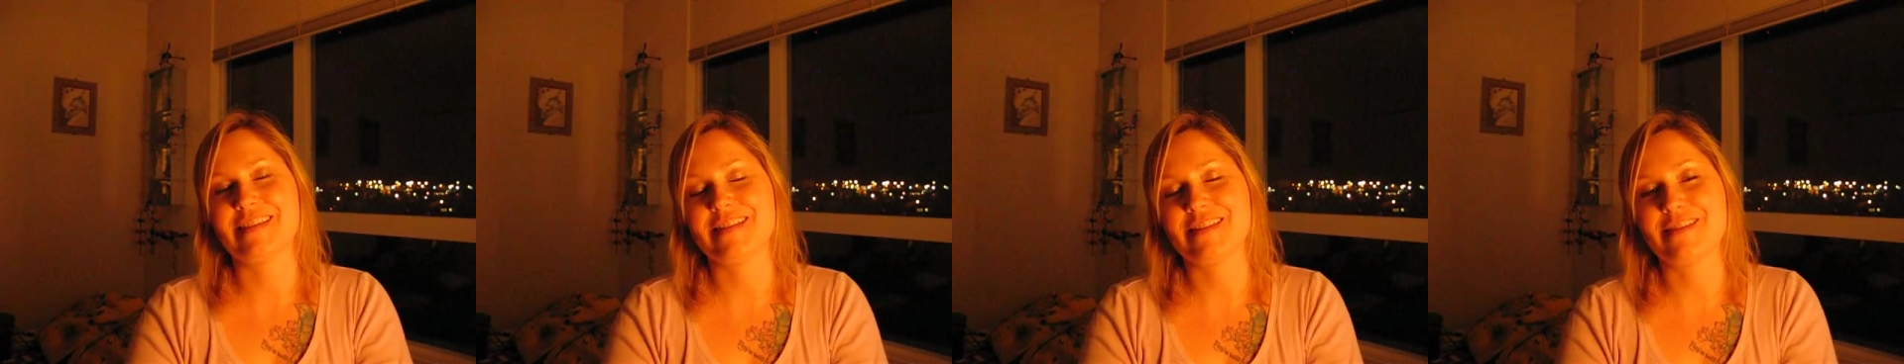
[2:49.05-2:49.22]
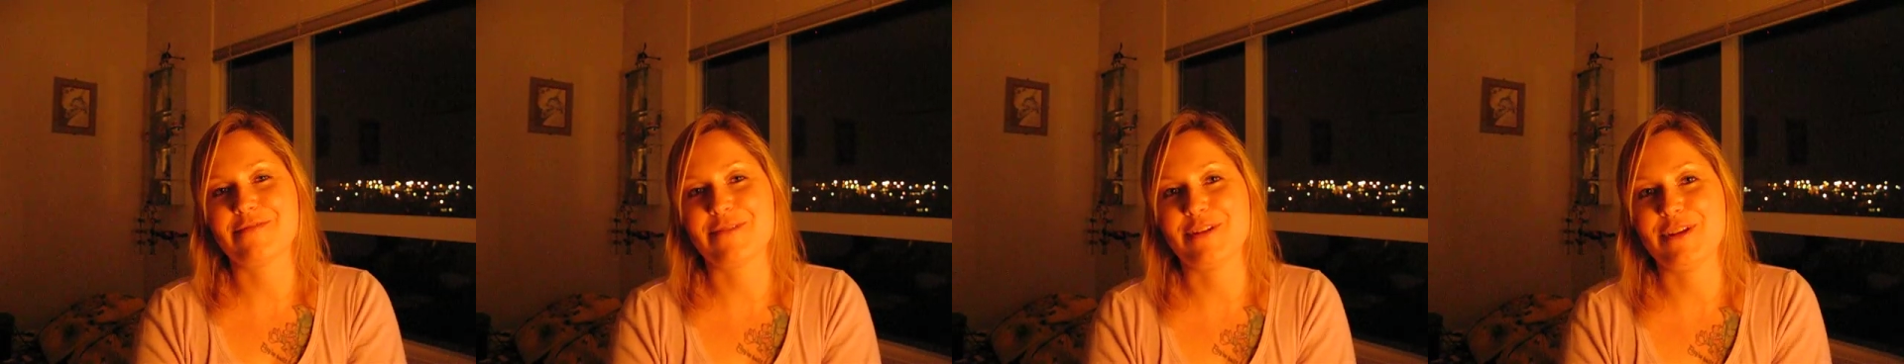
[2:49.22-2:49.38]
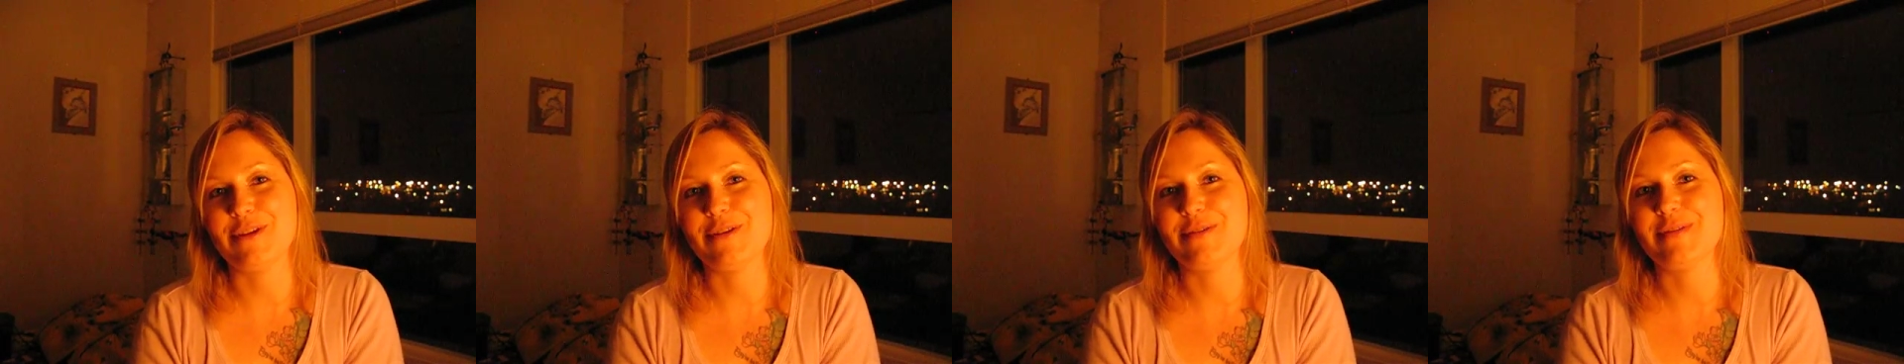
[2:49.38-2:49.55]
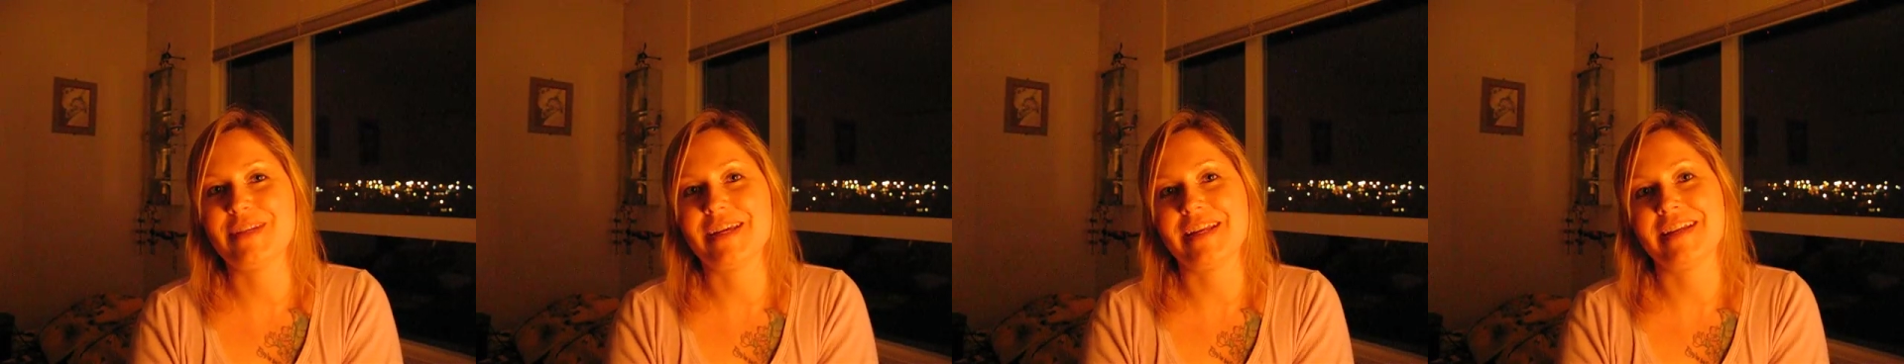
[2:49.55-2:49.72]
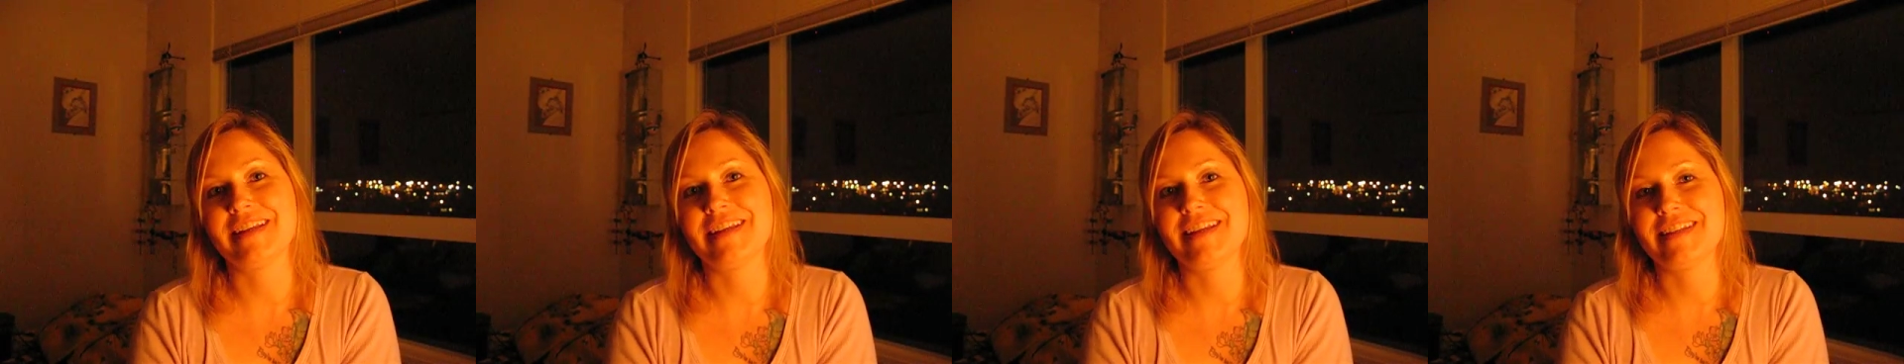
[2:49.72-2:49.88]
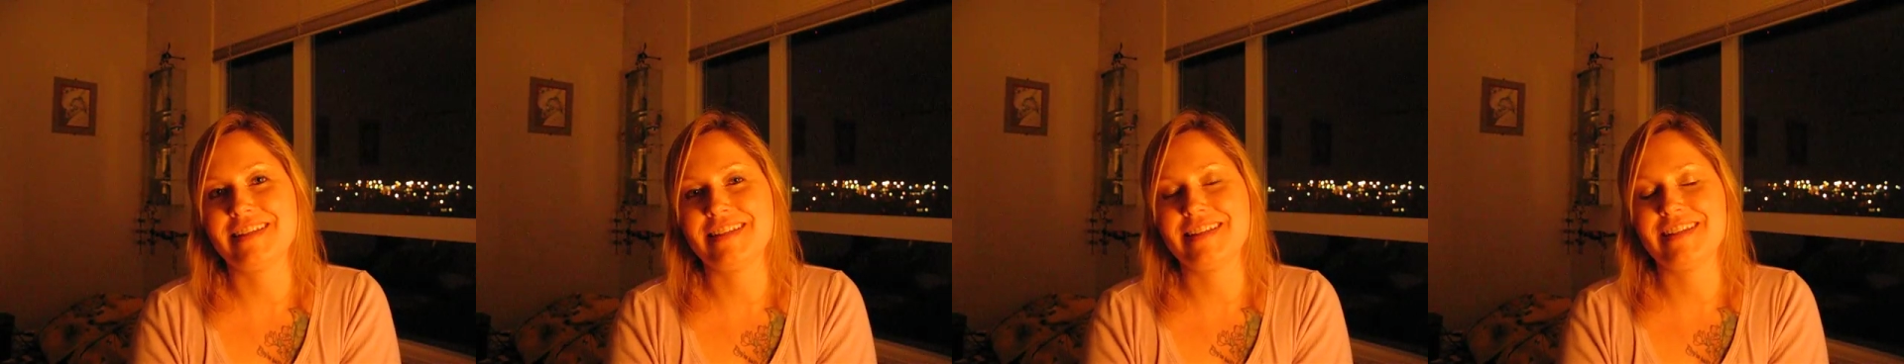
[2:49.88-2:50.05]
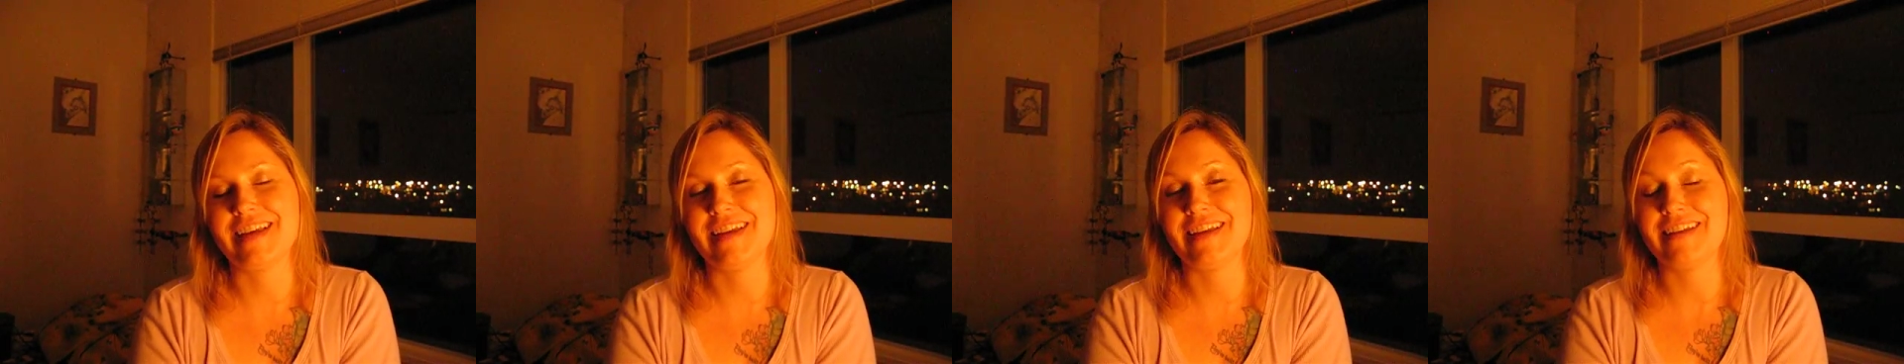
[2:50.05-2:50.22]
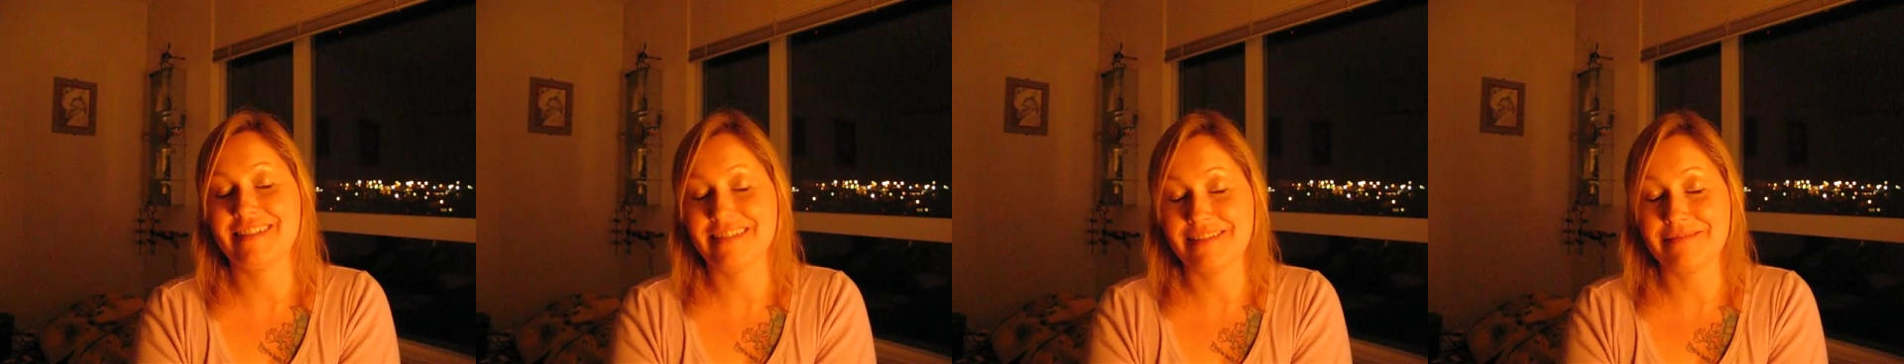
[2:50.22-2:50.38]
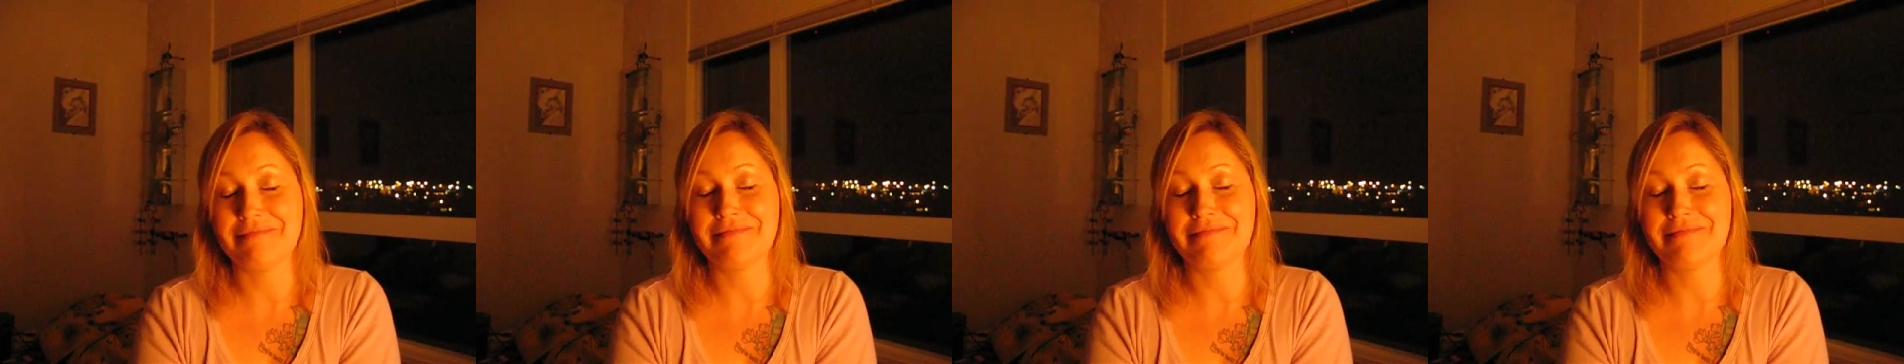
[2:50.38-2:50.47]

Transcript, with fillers: is for you, dedicate.